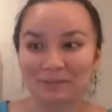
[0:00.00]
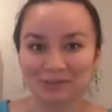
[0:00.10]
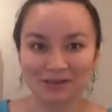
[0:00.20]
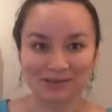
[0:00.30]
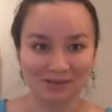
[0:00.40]
I'm
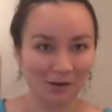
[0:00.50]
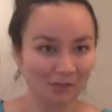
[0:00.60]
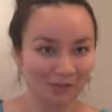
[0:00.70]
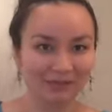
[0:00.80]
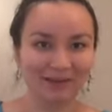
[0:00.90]
just
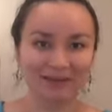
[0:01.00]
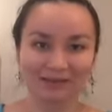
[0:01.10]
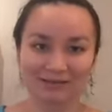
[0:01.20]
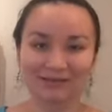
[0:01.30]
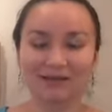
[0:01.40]
hoping that
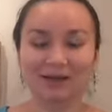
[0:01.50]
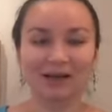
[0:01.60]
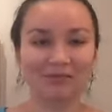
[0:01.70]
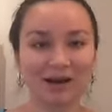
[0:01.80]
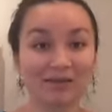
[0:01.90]

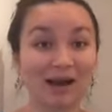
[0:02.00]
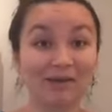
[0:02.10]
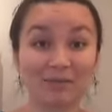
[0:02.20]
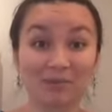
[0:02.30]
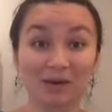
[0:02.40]
I'd rather
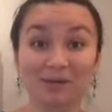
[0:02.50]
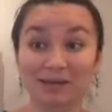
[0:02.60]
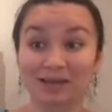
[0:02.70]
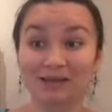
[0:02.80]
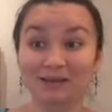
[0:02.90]
have the baby
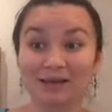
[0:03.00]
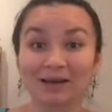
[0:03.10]
get